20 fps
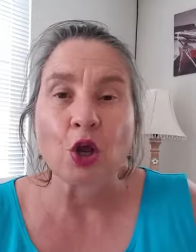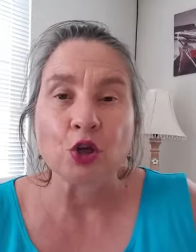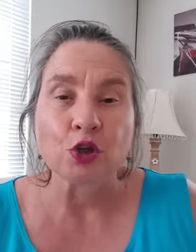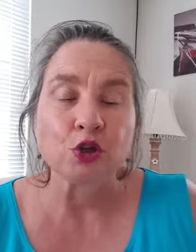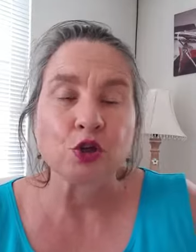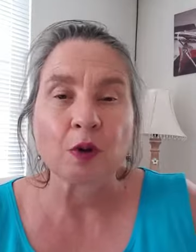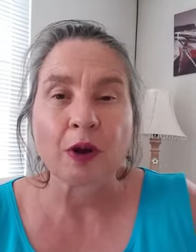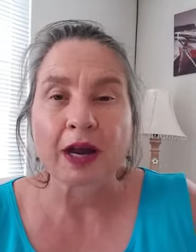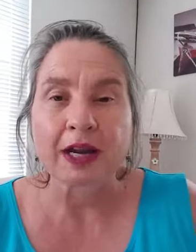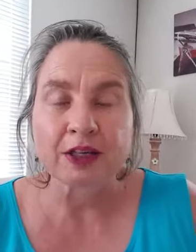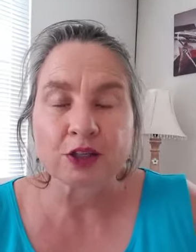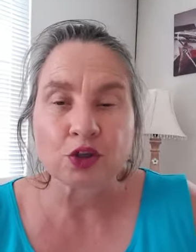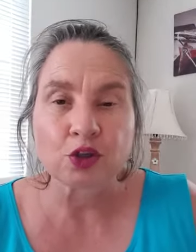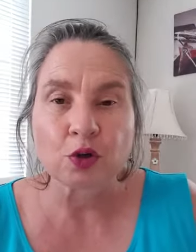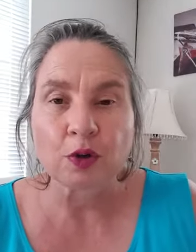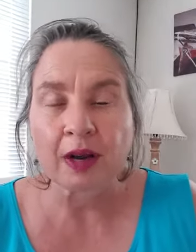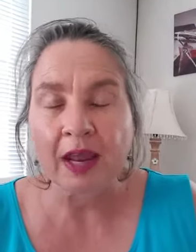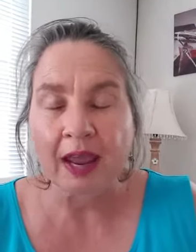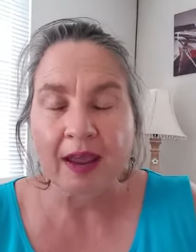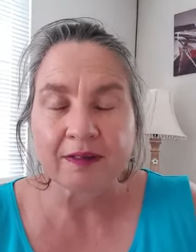Do I
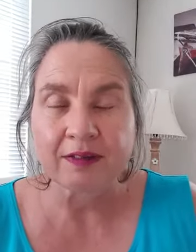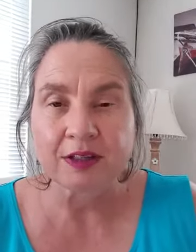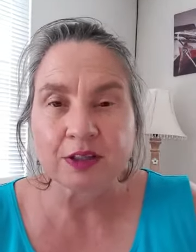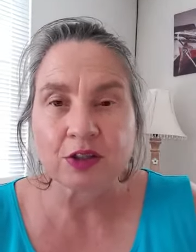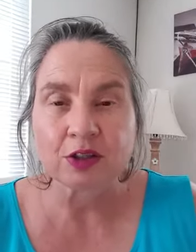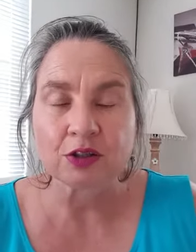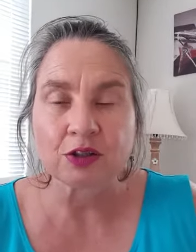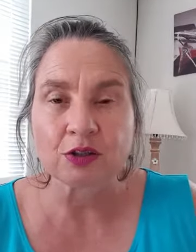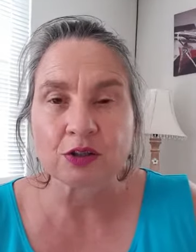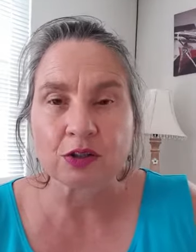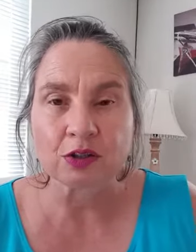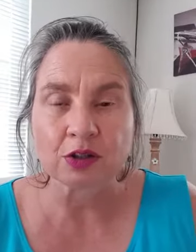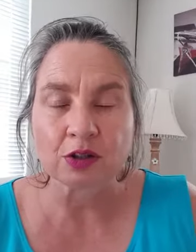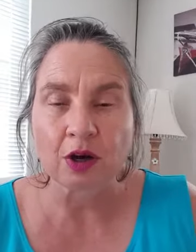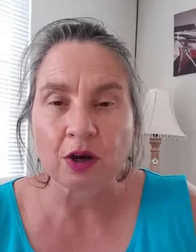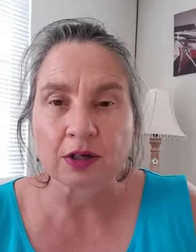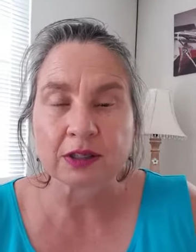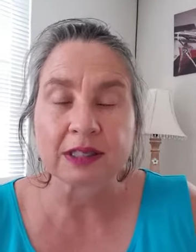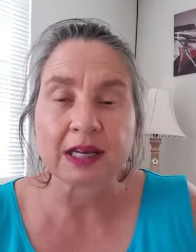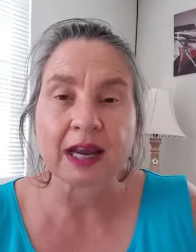enjoy having to do
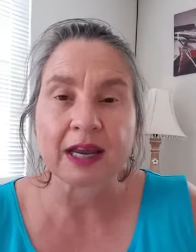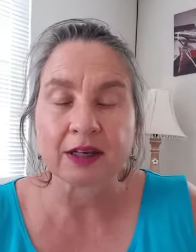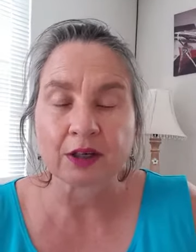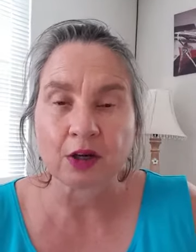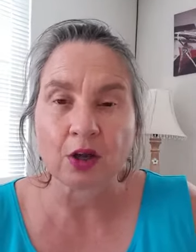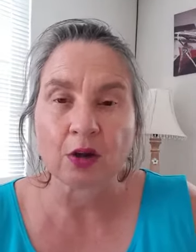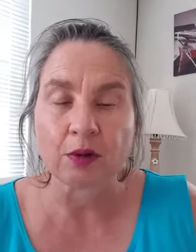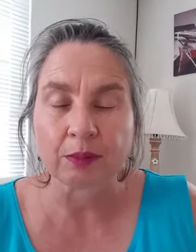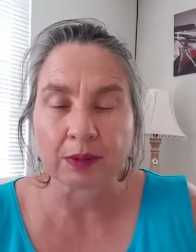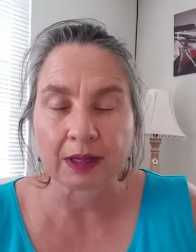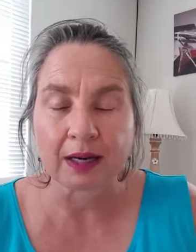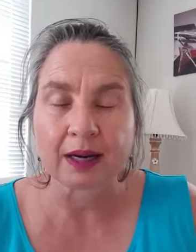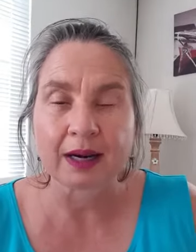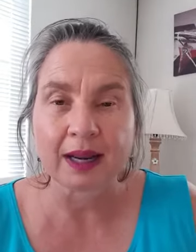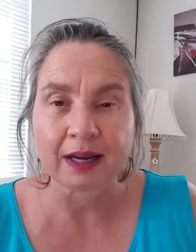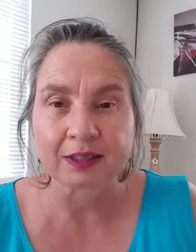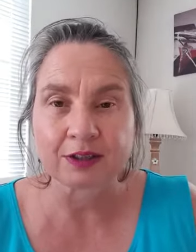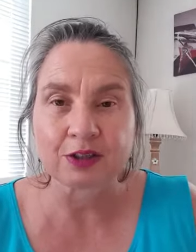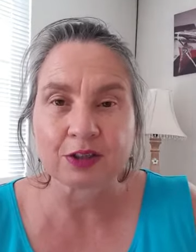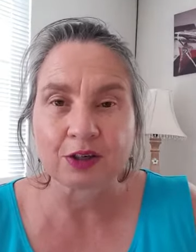stock take? No, but I
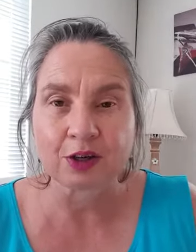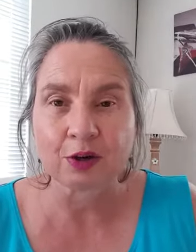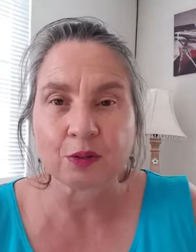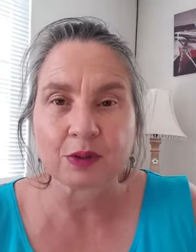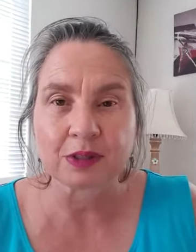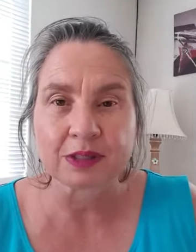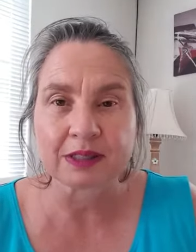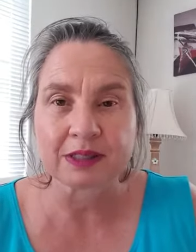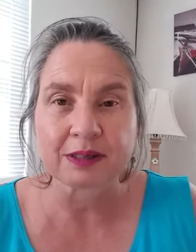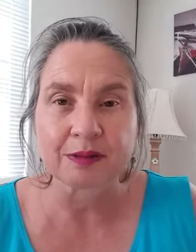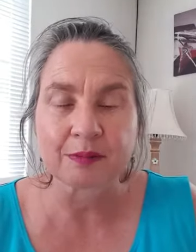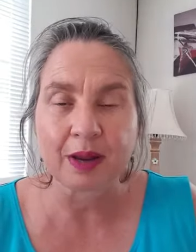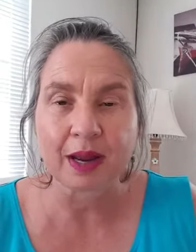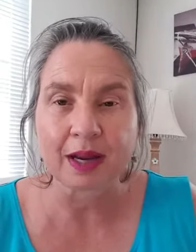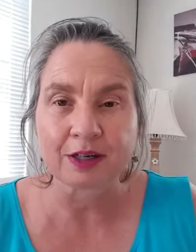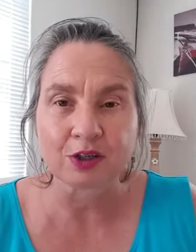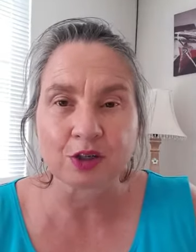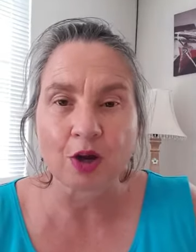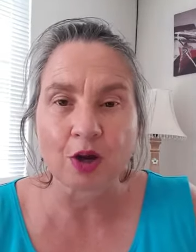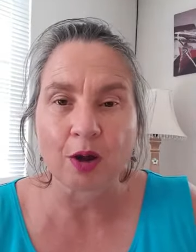like to know what's in
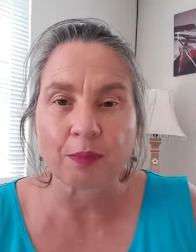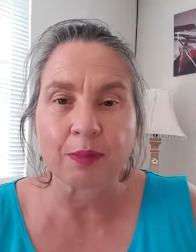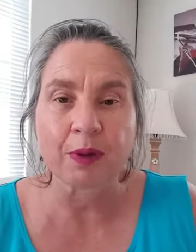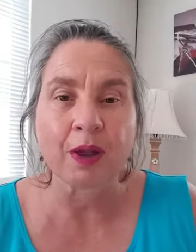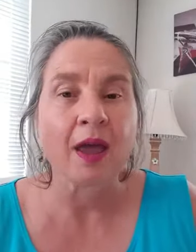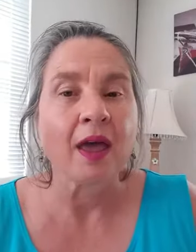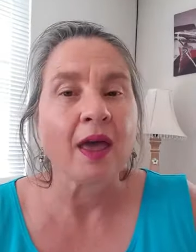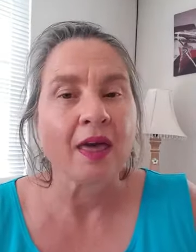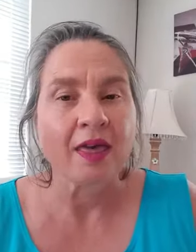my shop.